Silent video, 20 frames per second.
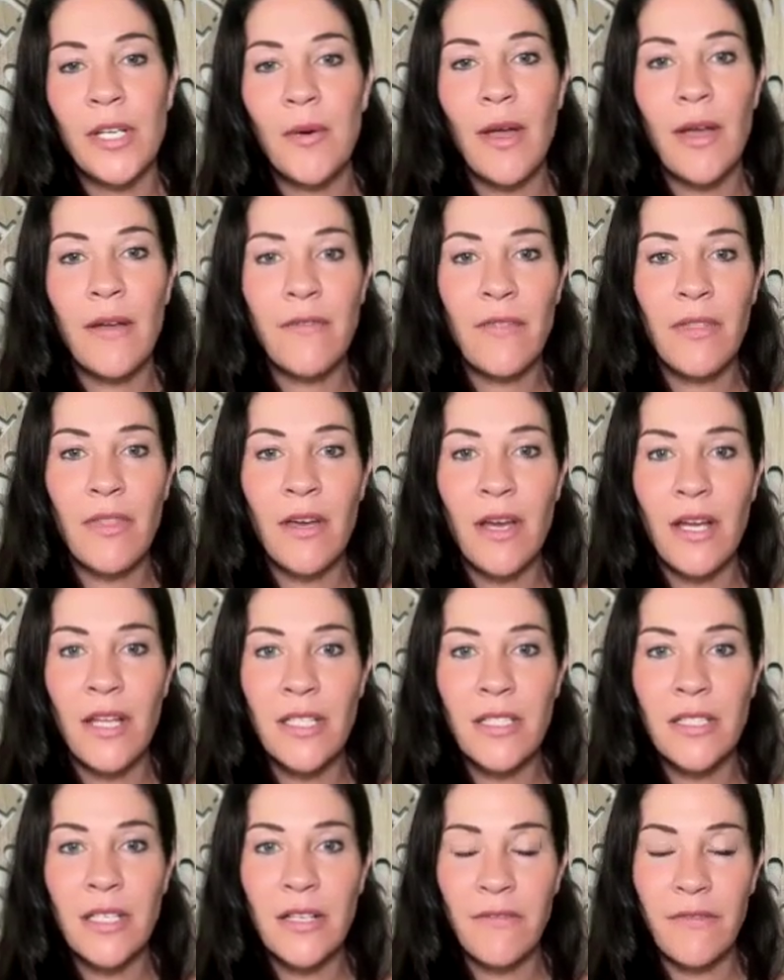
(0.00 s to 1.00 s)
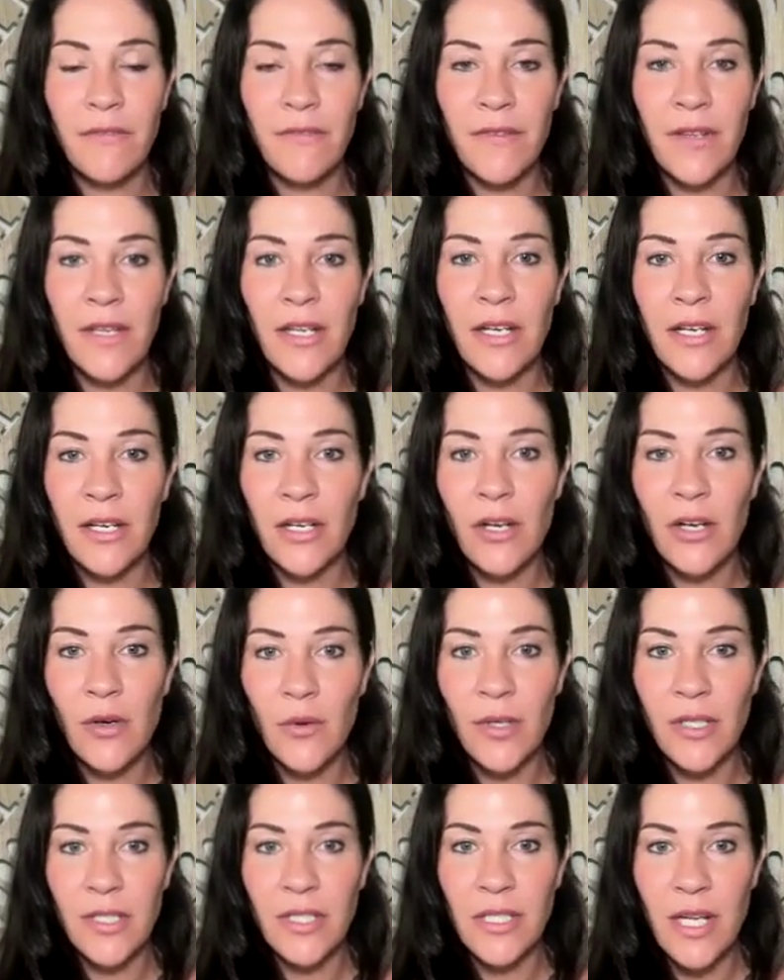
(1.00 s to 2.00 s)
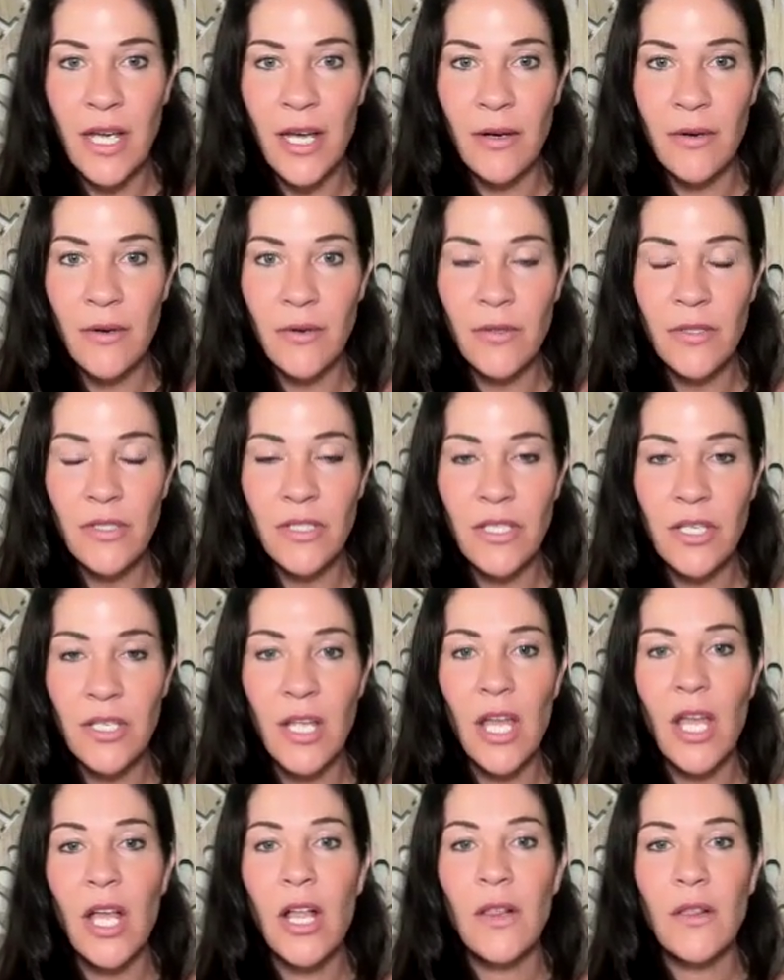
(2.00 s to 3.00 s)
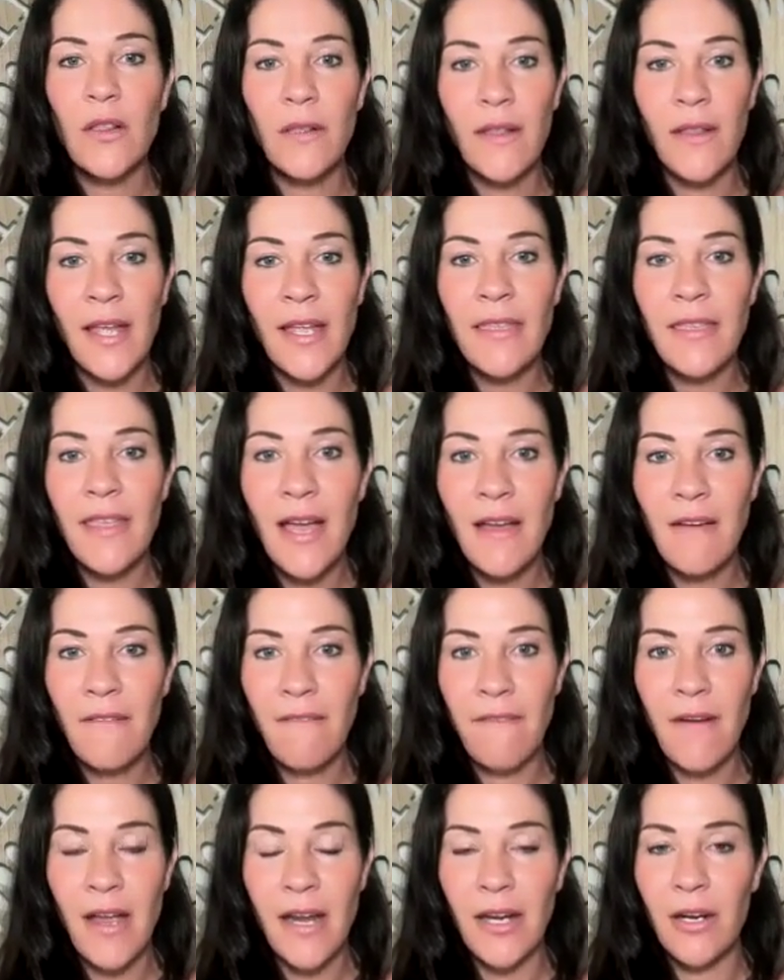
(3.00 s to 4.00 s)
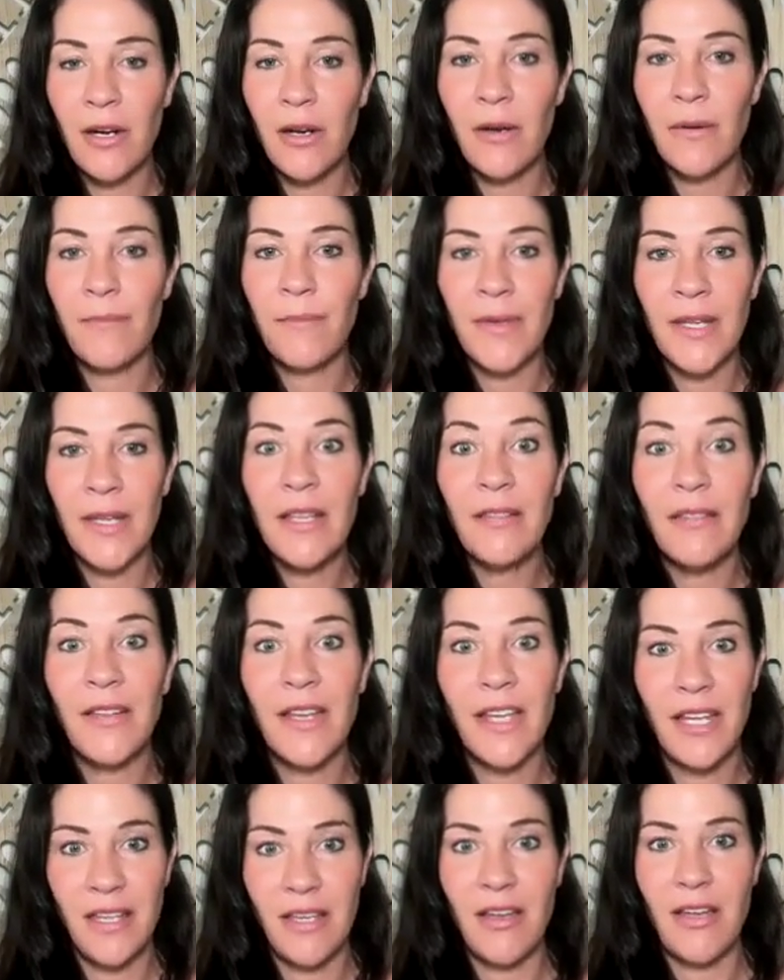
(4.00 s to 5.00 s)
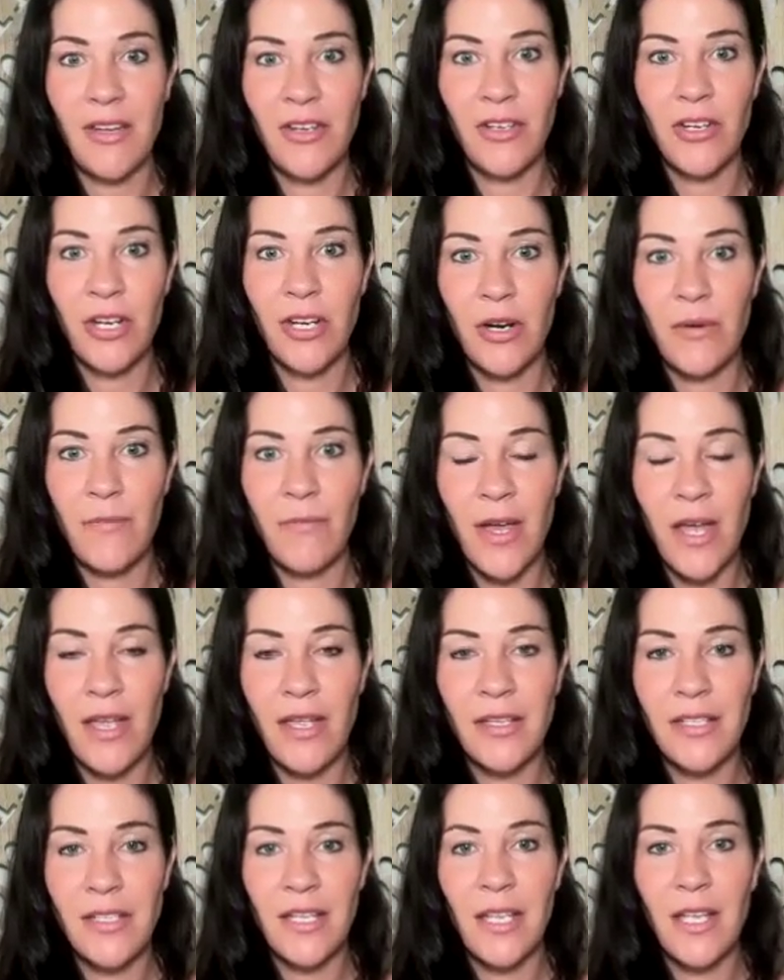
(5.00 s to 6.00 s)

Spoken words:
you have thoughts of fear or doubt, let that fire be lit under your butt.